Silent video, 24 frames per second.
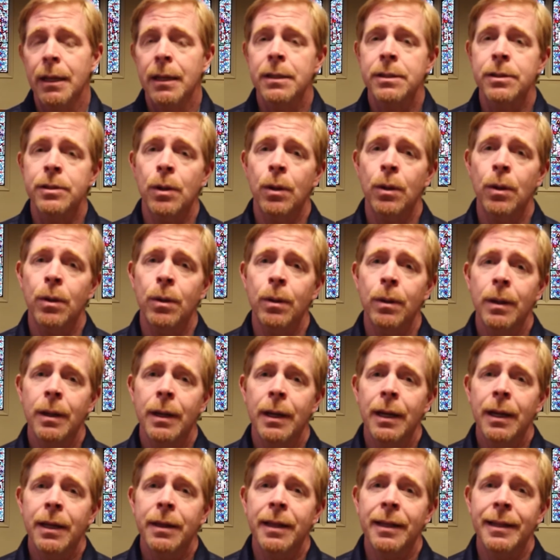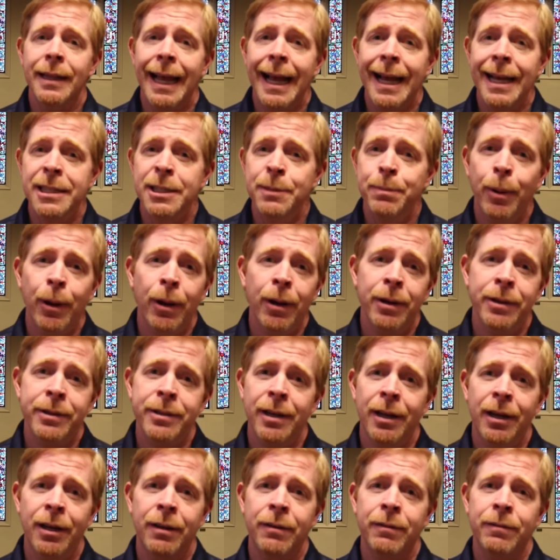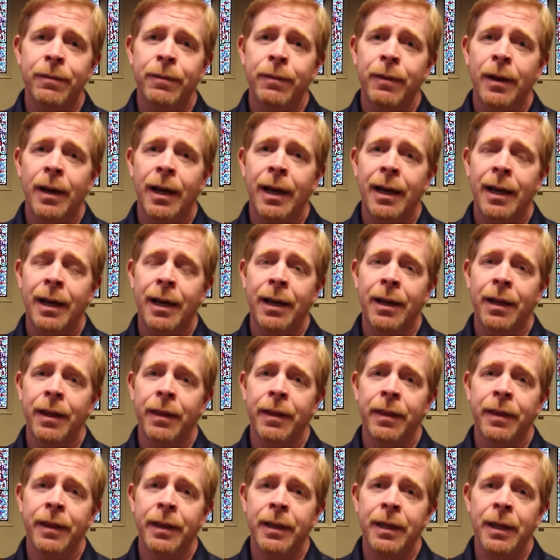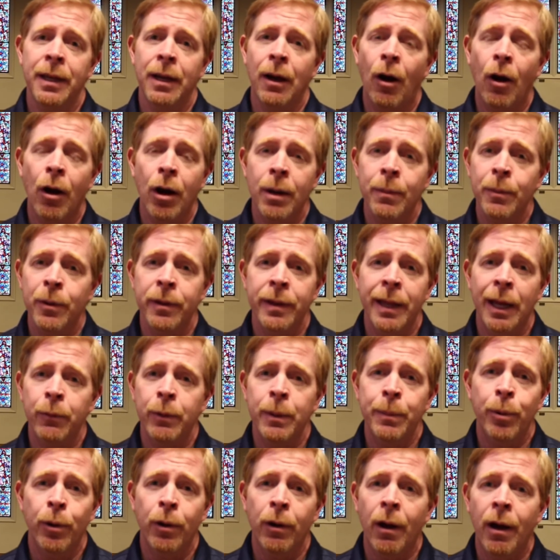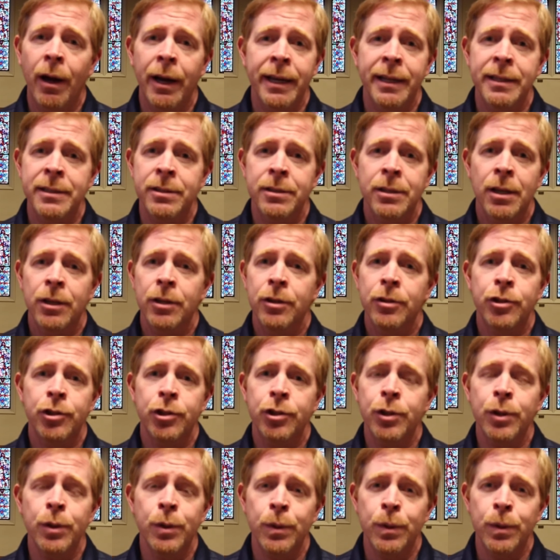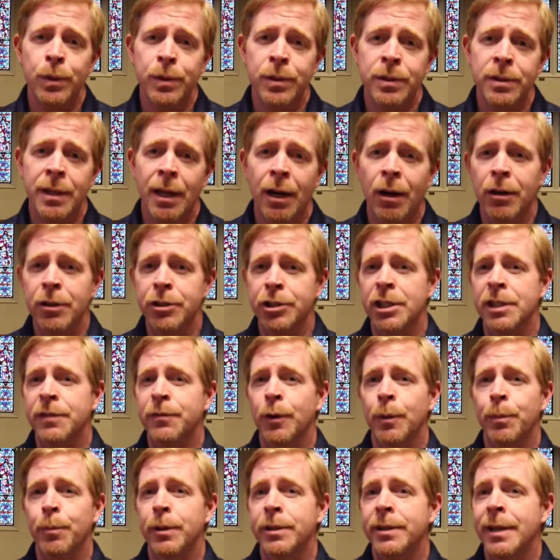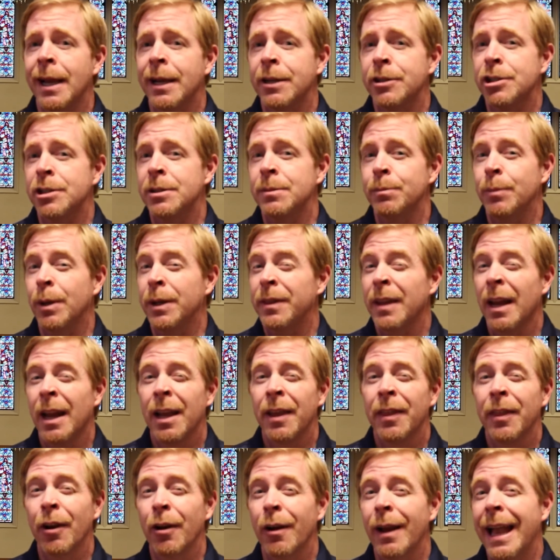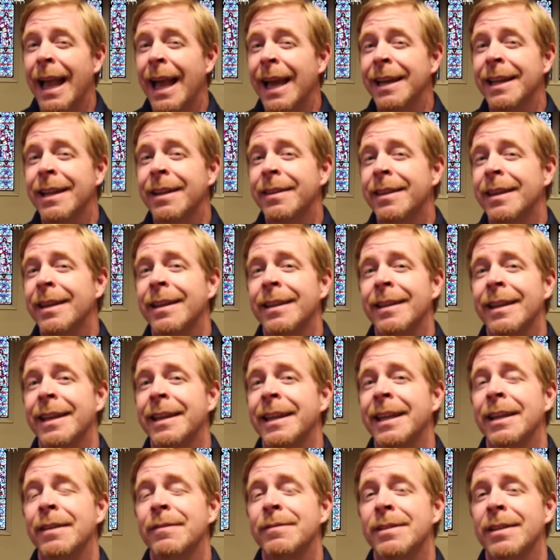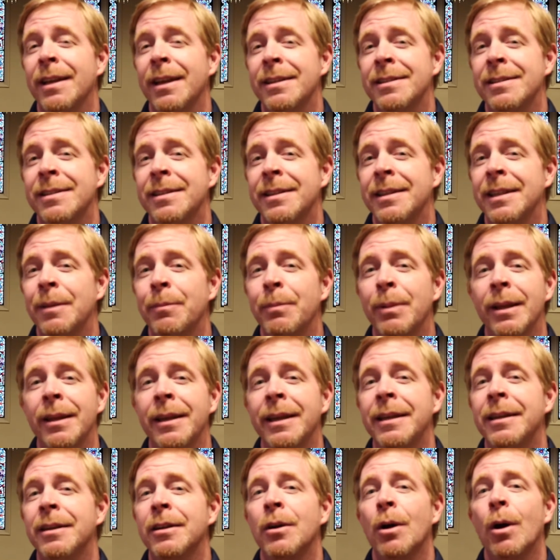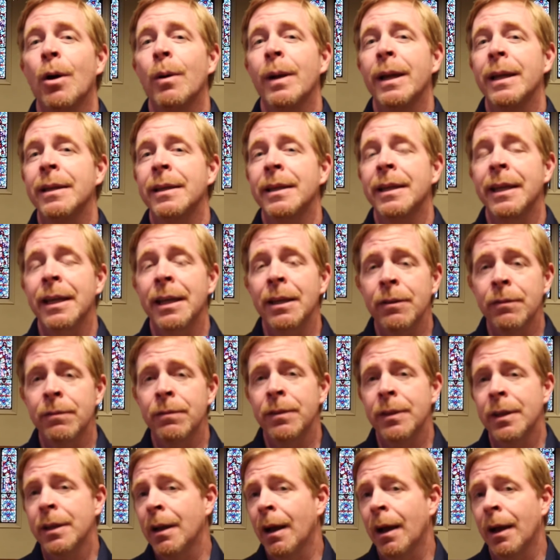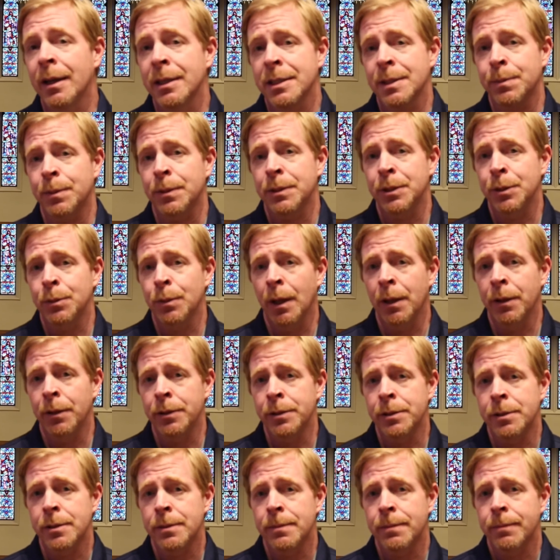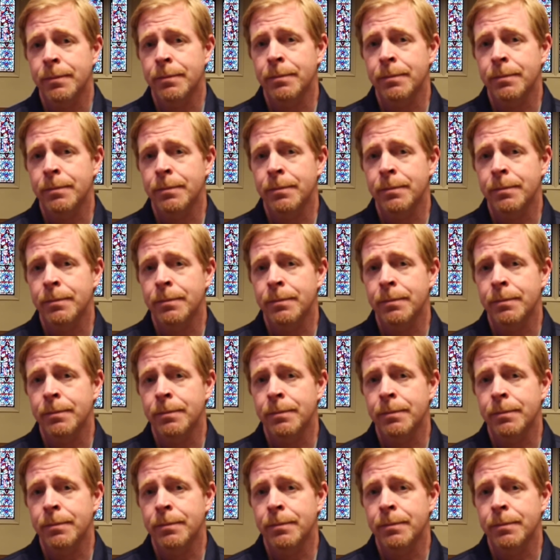So, the last part of uh, the armor that we put on is shoes that aren't just for protection, but they're anything that gives us the ability to go and give the gospel to others.